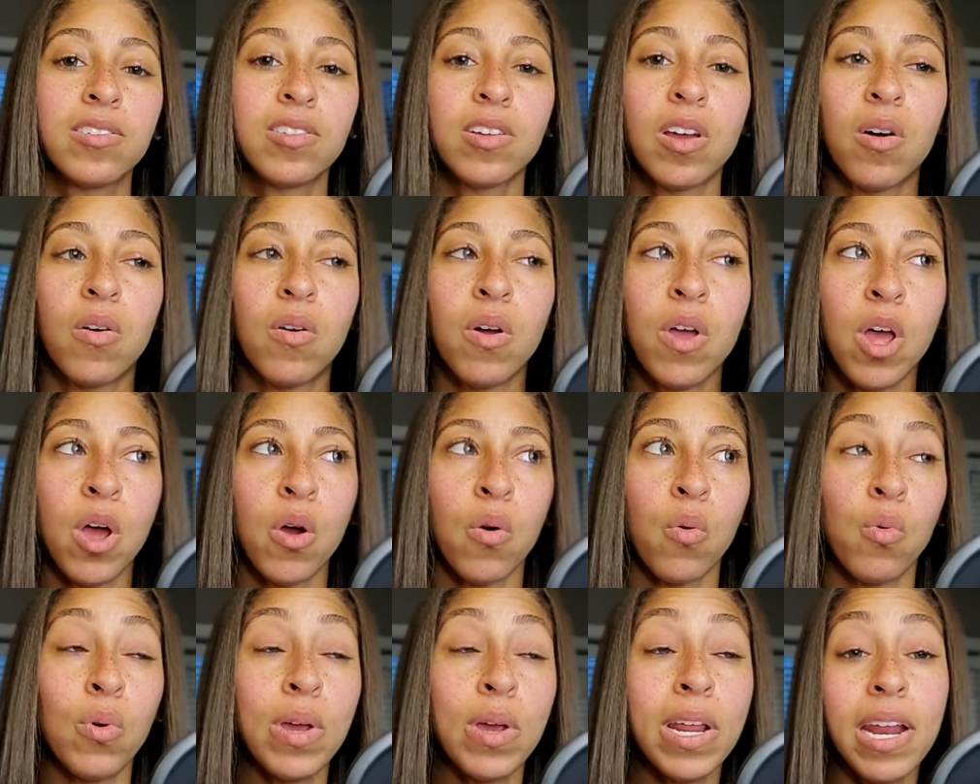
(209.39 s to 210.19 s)
So
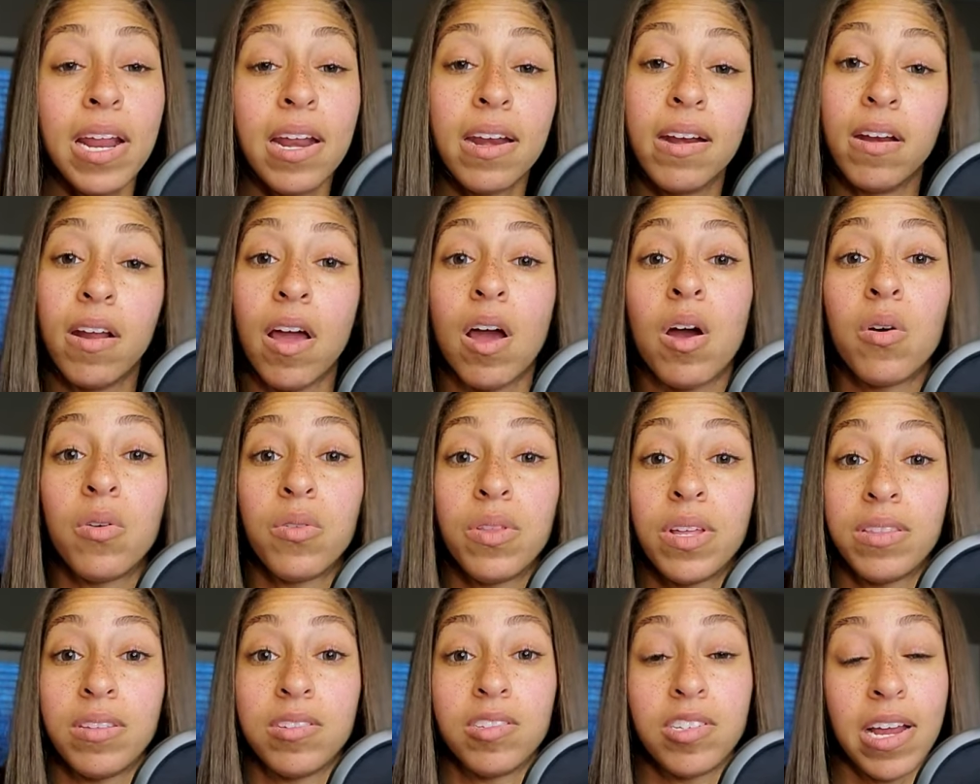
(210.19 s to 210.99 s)
we didn't know
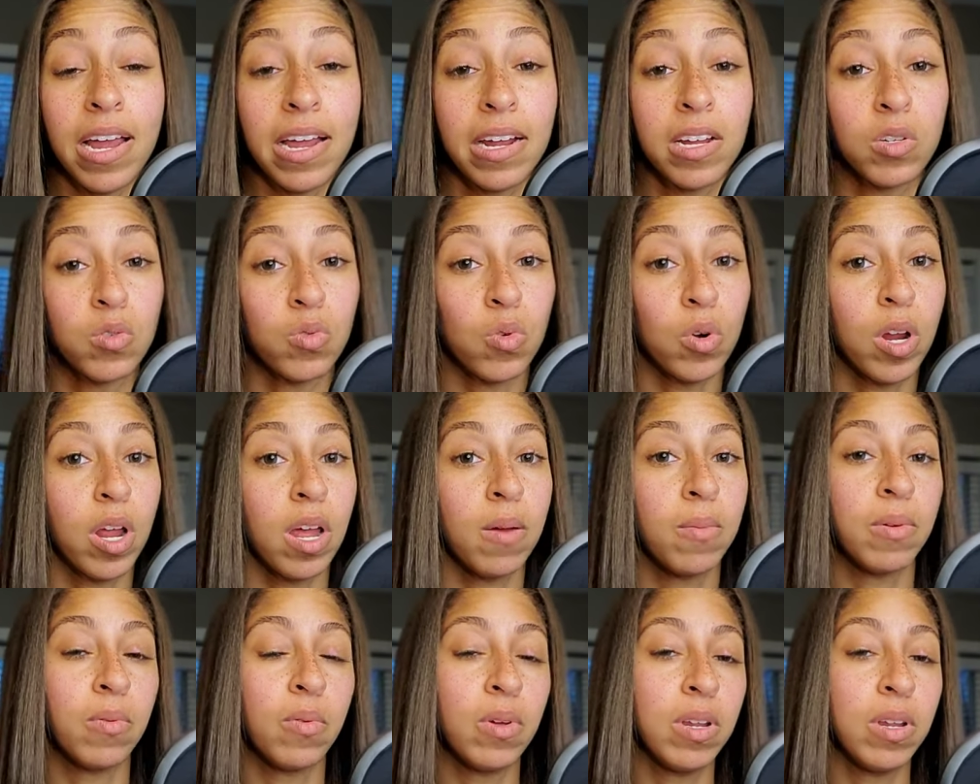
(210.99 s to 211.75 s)
that the jackets were coming.